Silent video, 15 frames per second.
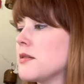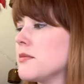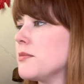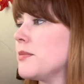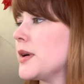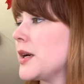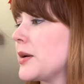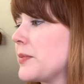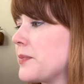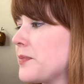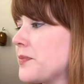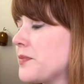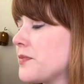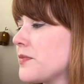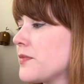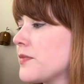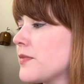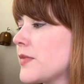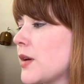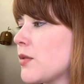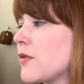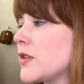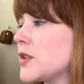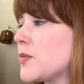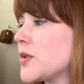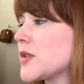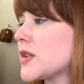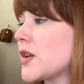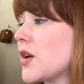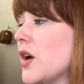But they were
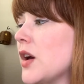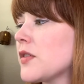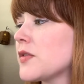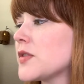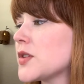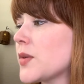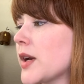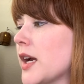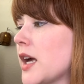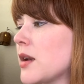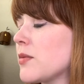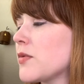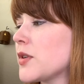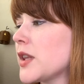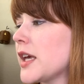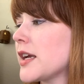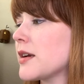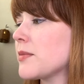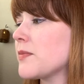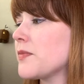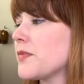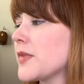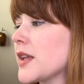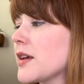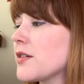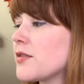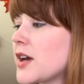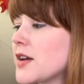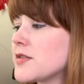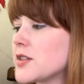50% off, so I got them for like
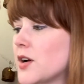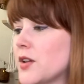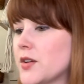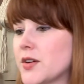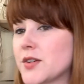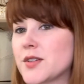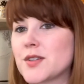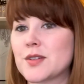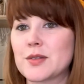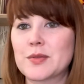$5.